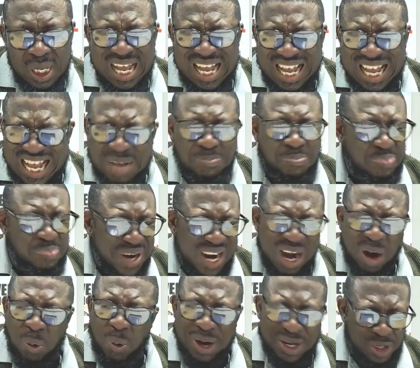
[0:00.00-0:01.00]

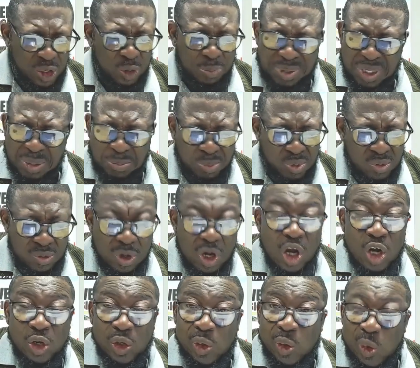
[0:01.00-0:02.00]
empower your people
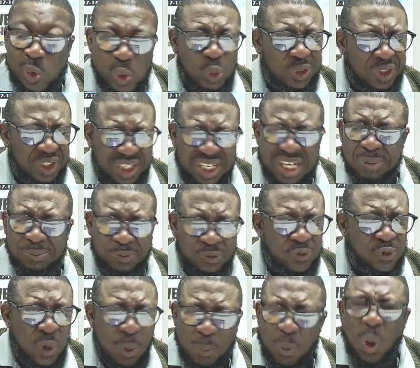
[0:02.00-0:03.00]
Lose them
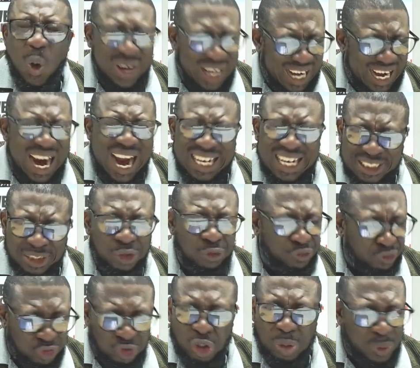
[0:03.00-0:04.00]
from all kind
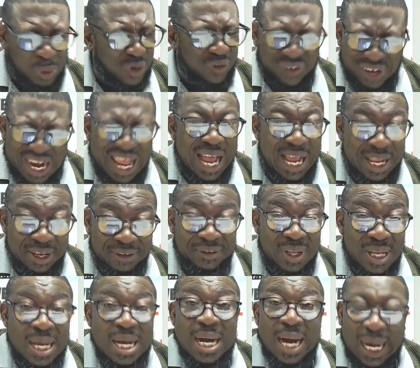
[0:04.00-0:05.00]
of trouble of life
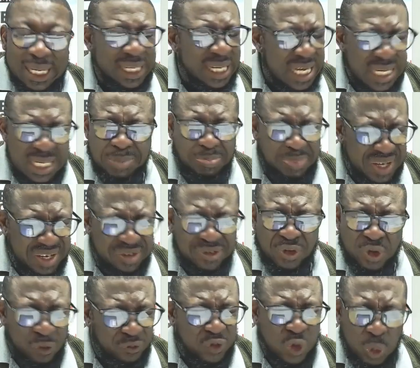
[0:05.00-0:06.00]
and let the beauty
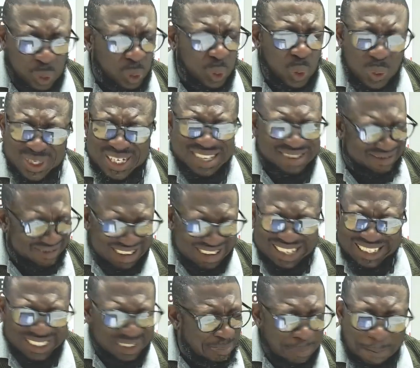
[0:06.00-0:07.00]
of your glory
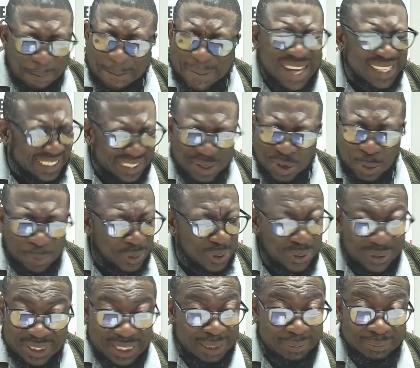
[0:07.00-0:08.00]
rest mightily
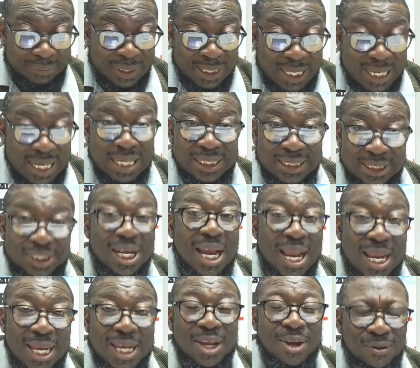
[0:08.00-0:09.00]
upon them
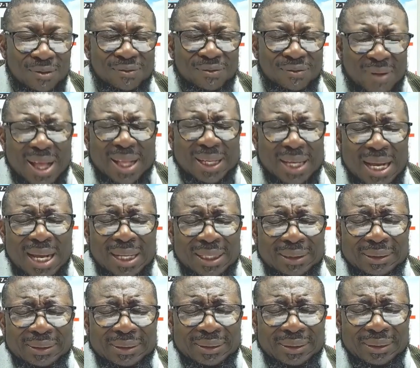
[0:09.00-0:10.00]
thank you father
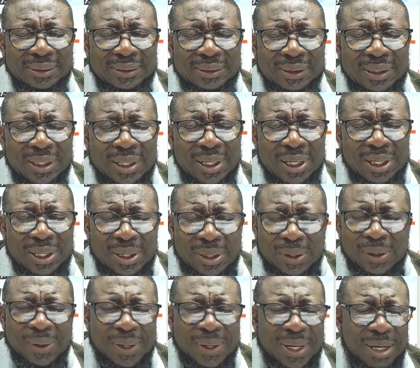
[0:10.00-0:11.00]

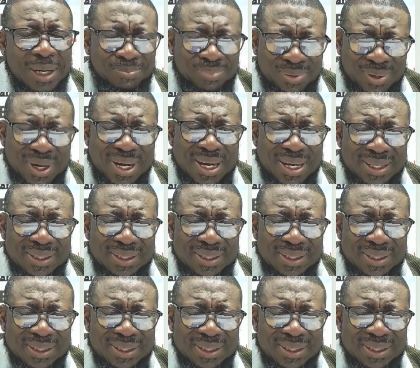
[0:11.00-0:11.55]
lord i pray